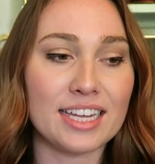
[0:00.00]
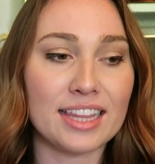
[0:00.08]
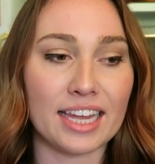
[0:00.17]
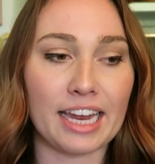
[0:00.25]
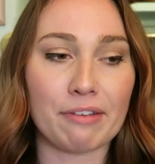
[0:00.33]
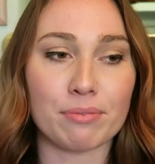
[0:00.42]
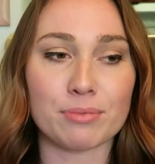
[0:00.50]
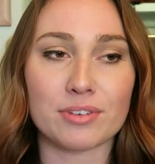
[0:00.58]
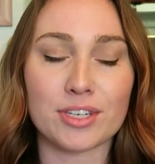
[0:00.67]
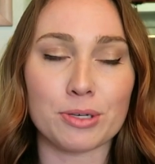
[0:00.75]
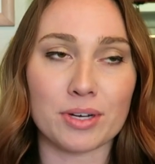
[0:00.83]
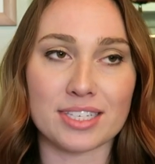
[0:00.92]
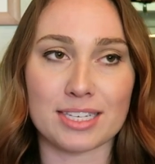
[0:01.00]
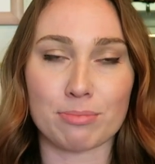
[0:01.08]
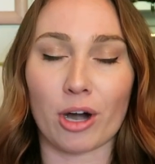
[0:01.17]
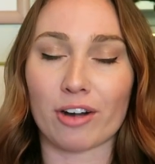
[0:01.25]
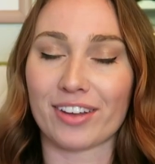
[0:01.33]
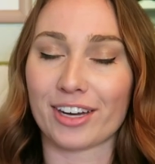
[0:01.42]
They gave them to us as
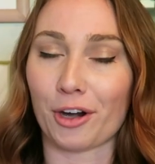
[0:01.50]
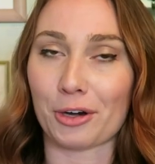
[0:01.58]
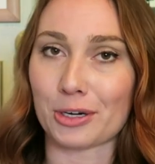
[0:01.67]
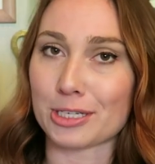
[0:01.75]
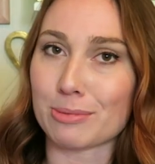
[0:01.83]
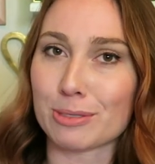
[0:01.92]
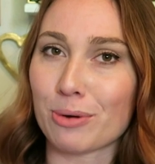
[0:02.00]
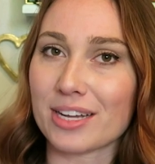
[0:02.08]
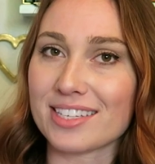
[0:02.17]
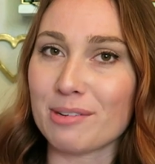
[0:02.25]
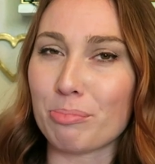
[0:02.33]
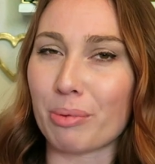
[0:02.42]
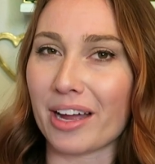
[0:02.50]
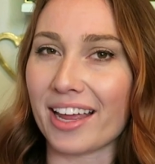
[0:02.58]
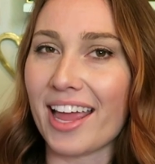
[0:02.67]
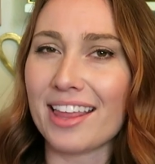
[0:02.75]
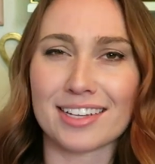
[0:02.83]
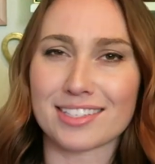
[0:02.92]
part of like our Christmas present, but
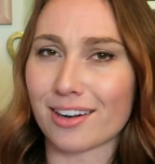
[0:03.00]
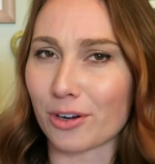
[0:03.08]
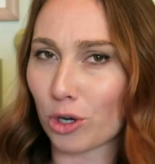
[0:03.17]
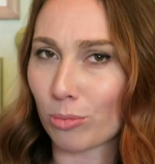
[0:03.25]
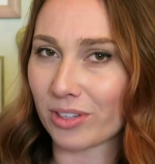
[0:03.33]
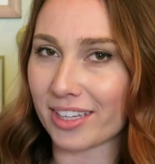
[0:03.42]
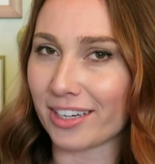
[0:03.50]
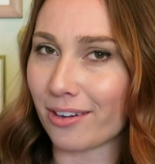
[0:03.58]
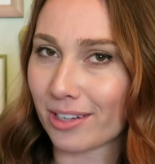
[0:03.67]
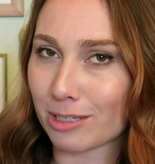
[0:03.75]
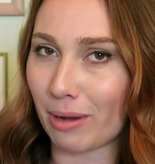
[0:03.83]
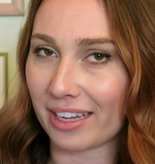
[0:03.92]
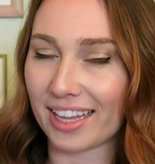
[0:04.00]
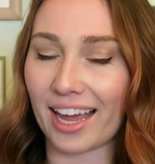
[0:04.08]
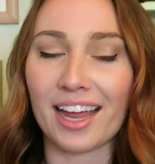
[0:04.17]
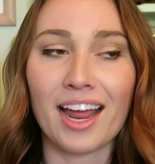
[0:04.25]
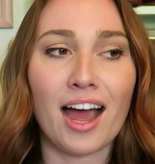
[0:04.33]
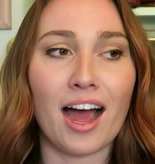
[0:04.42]
that's not a normal thing, don't expect that.